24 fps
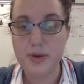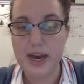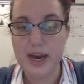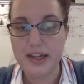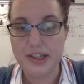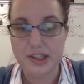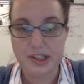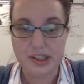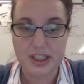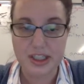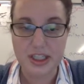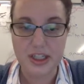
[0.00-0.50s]

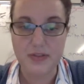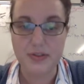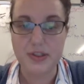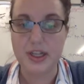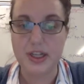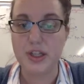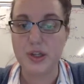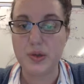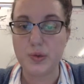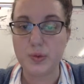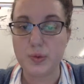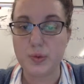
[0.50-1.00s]
adjectives
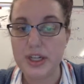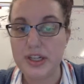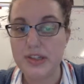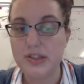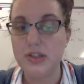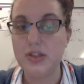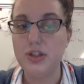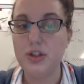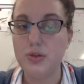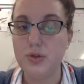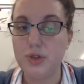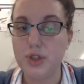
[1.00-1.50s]
and the
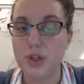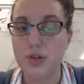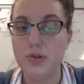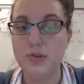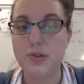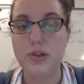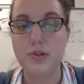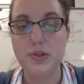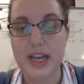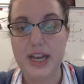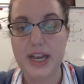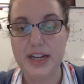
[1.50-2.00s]
reason you chose
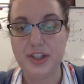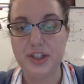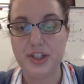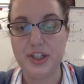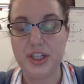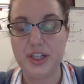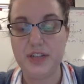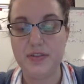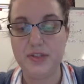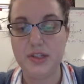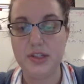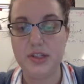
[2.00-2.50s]
those
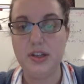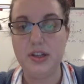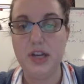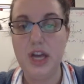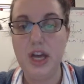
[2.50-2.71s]
adjectives?